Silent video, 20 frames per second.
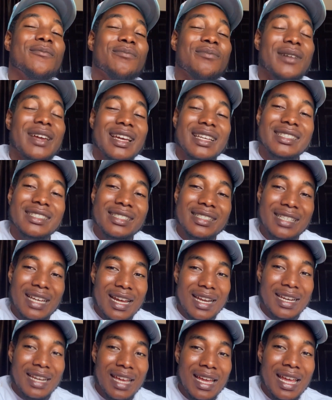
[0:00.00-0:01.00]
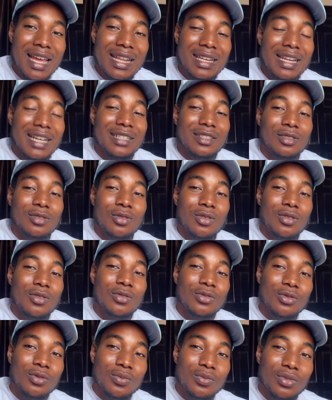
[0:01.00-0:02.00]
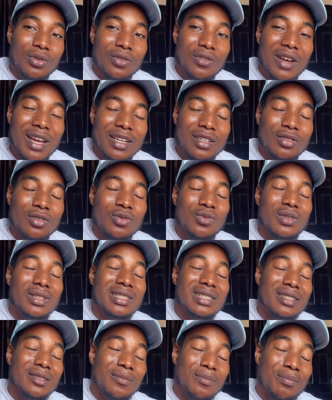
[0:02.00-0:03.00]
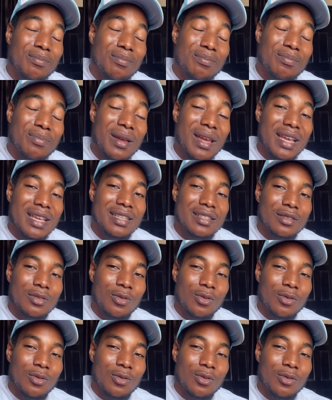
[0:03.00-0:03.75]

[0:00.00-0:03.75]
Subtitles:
best channel that is going to provide you with the best